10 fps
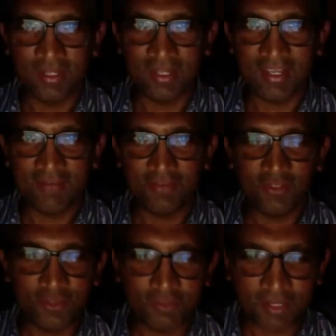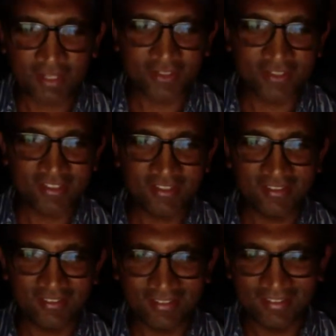I haven't used
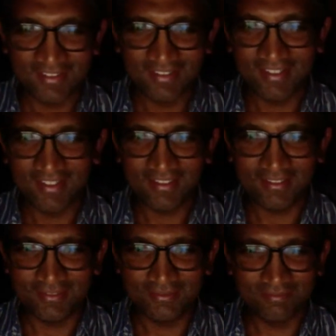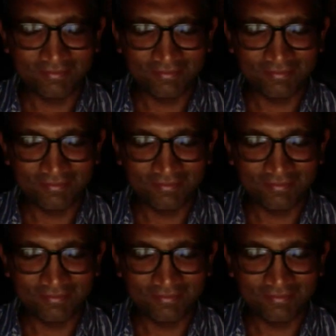prazosin in...